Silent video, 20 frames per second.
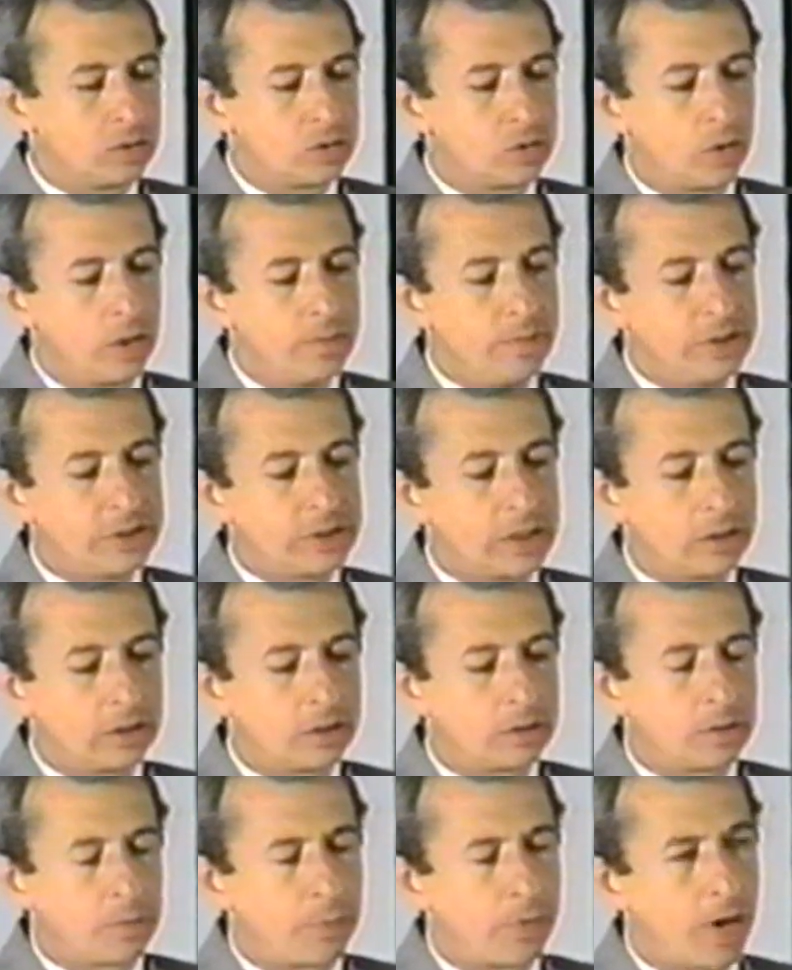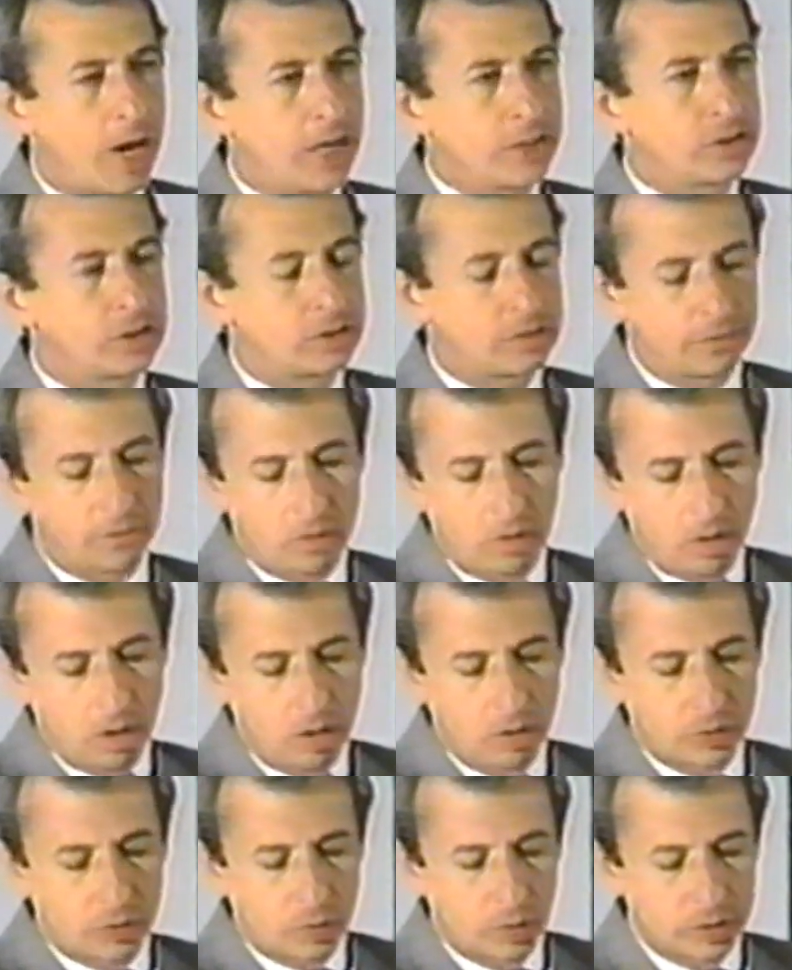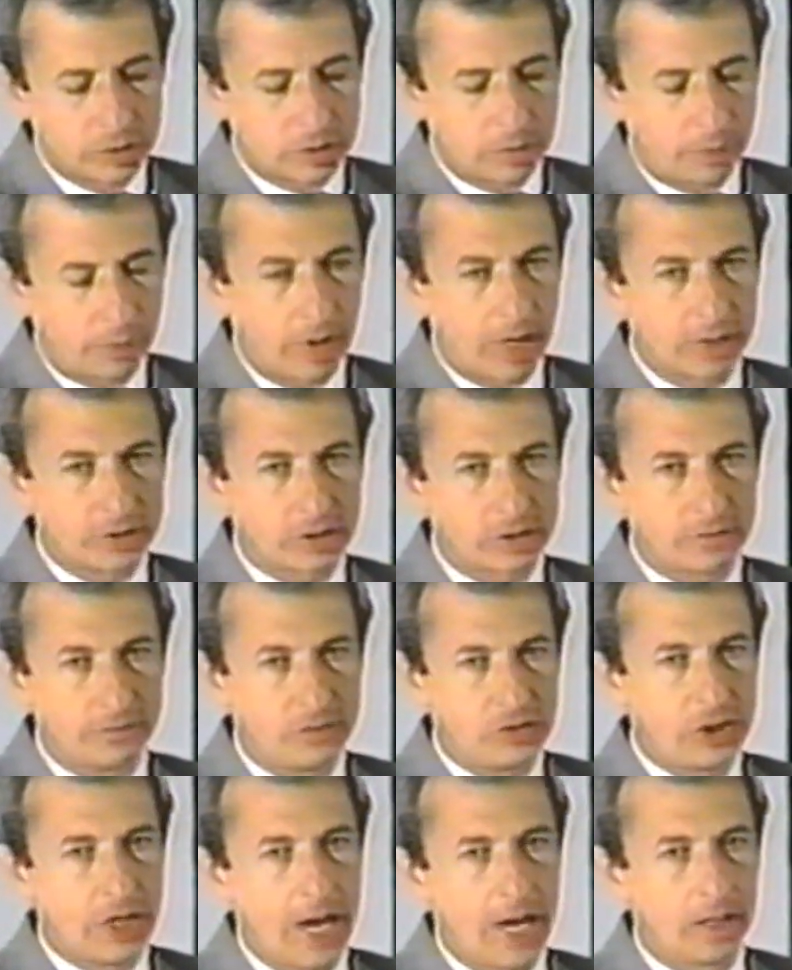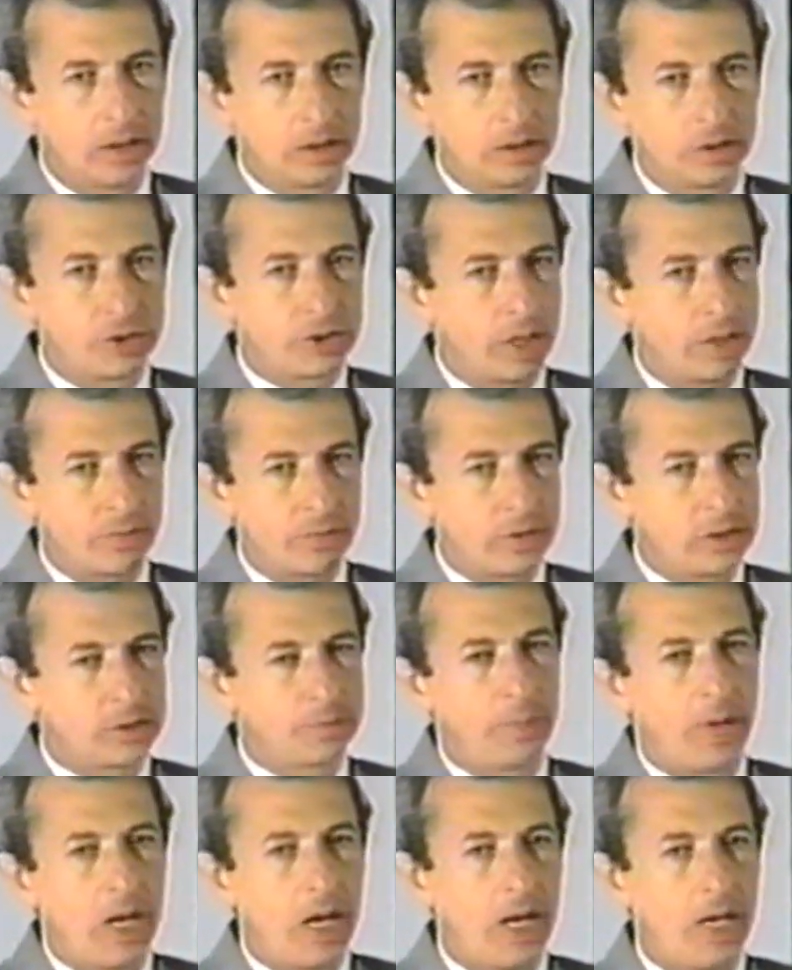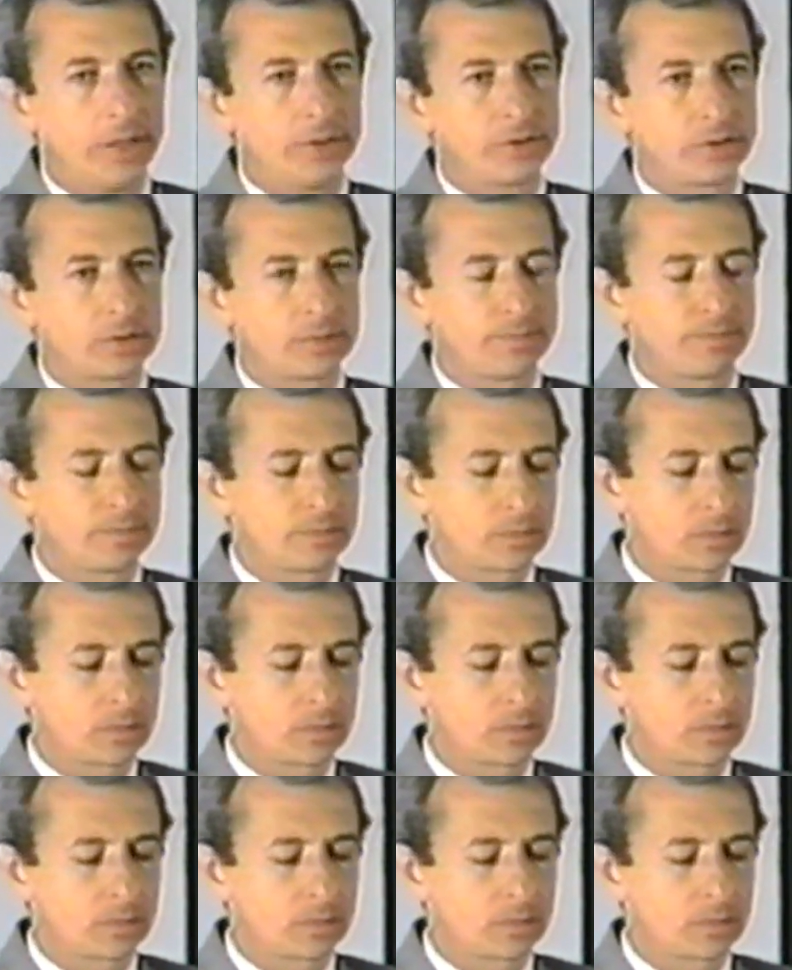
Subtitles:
Toynbee said that the process of growth was the process of challenge and response.